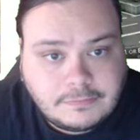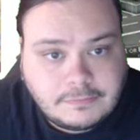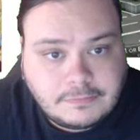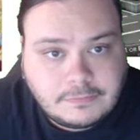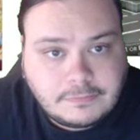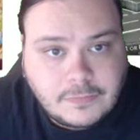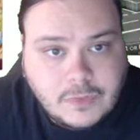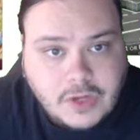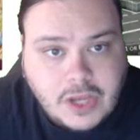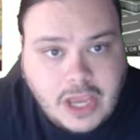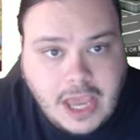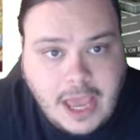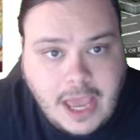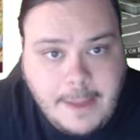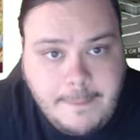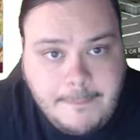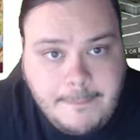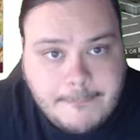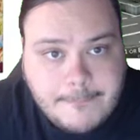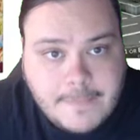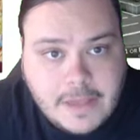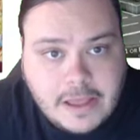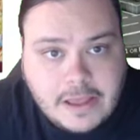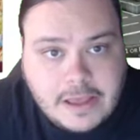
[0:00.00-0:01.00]
okay.
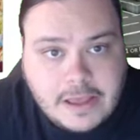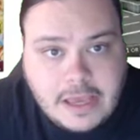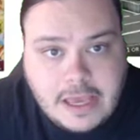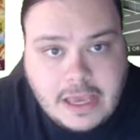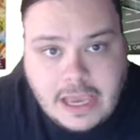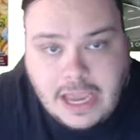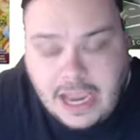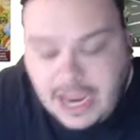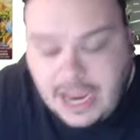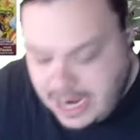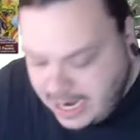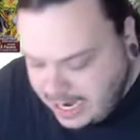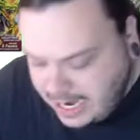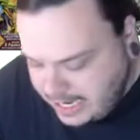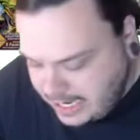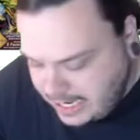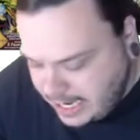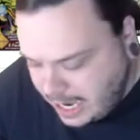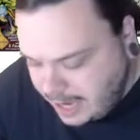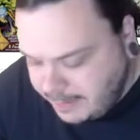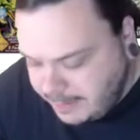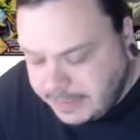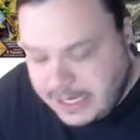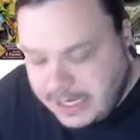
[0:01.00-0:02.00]
And
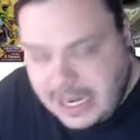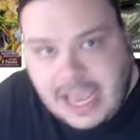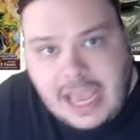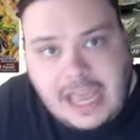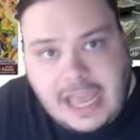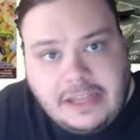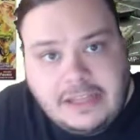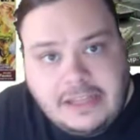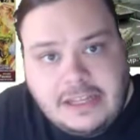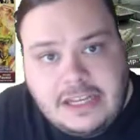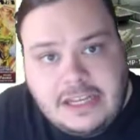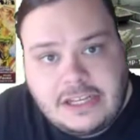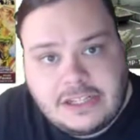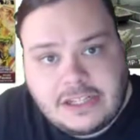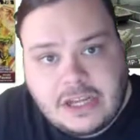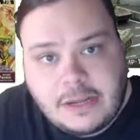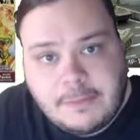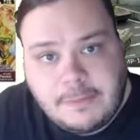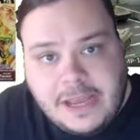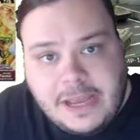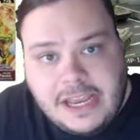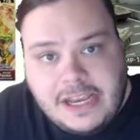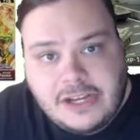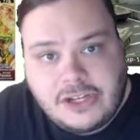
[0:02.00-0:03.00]
I'm going to end these on
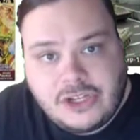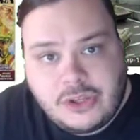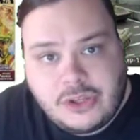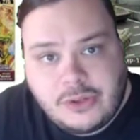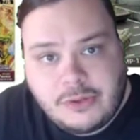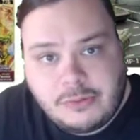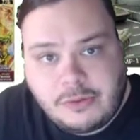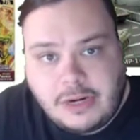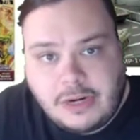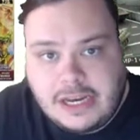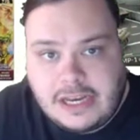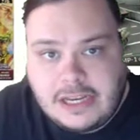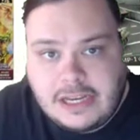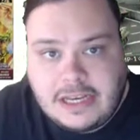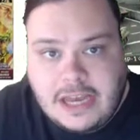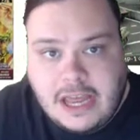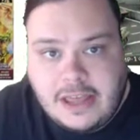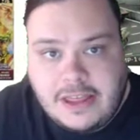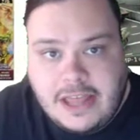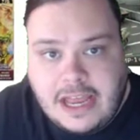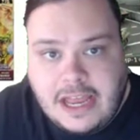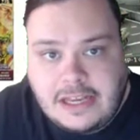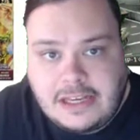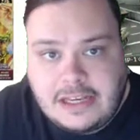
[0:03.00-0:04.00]
page three. Now
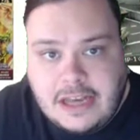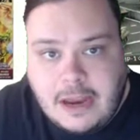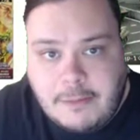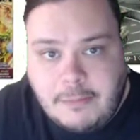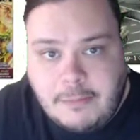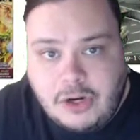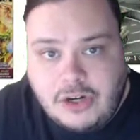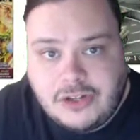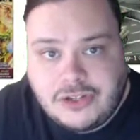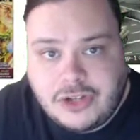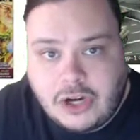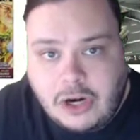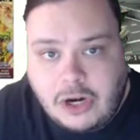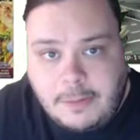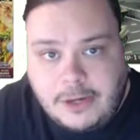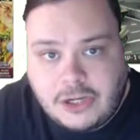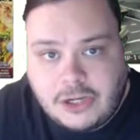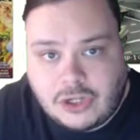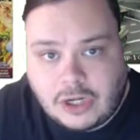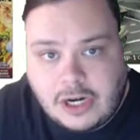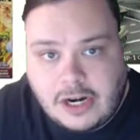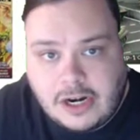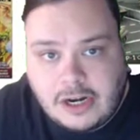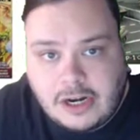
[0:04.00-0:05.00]
that number is
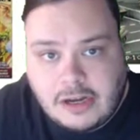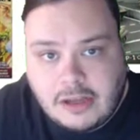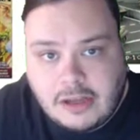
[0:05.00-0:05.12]
arbitrary.